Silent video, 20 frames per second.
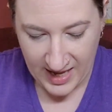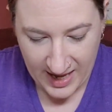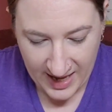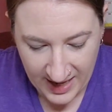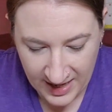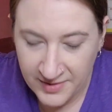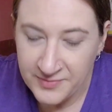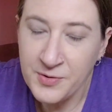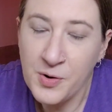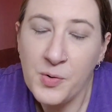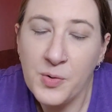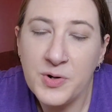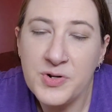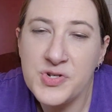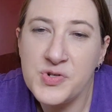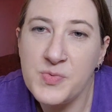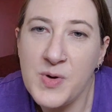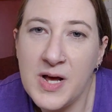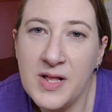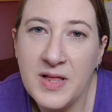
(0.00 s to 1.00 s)
and of
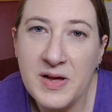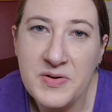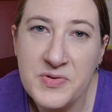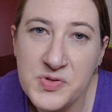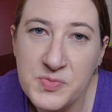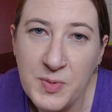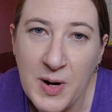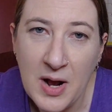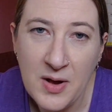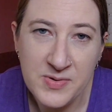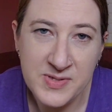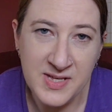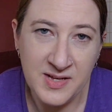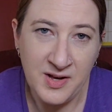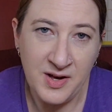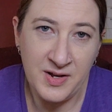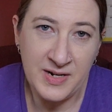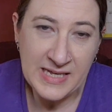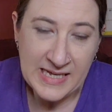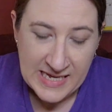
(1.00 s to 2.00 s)
course, while I was browsing
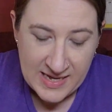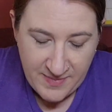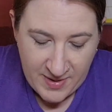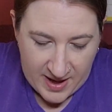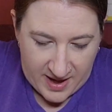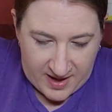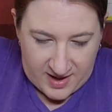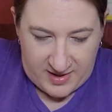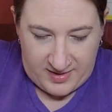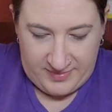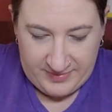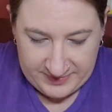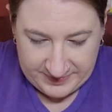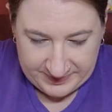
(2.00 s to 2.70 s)
on eBay,